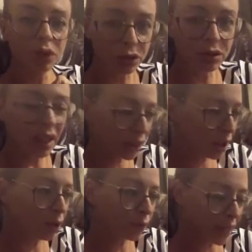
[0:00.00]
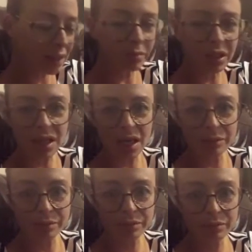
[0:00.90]
you say, no, that's me time.
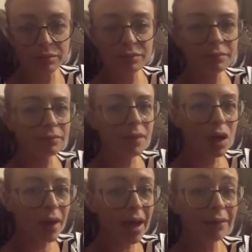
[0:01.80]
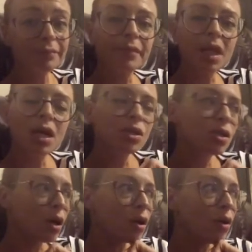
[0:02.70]
Okay?
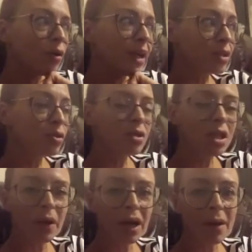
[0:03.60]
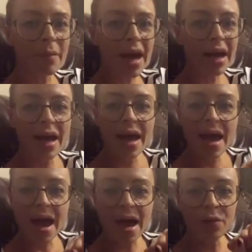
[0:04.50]
So next Tuesday, we're going to come back
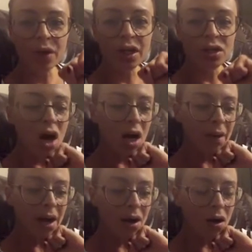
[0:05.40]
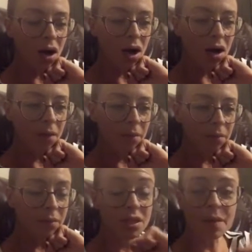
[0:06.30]
and we're going to talk about um,
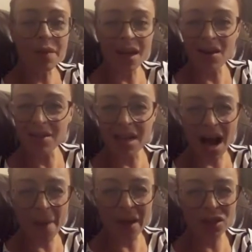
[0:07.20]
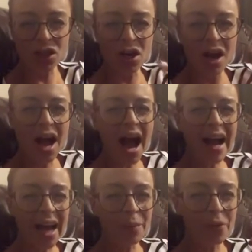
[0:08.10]
something else. I'm not sure. I
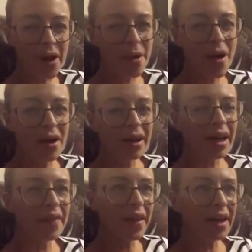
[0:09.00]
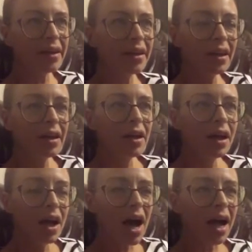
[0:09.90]
kind of pray about it and then
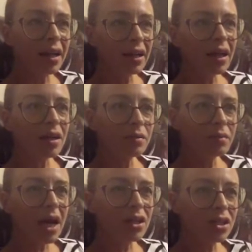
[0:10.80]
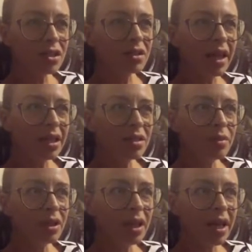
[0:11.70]
I, um, I just like to
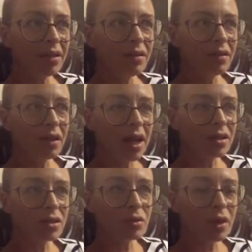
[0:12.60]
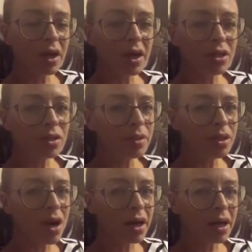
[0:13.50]
be led as to where I should be
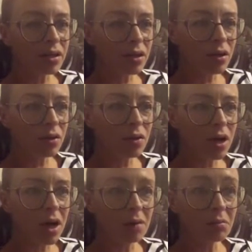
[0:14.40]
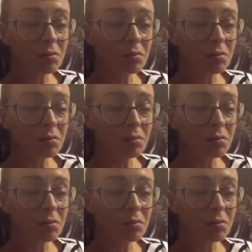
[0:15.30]
talking. So, um,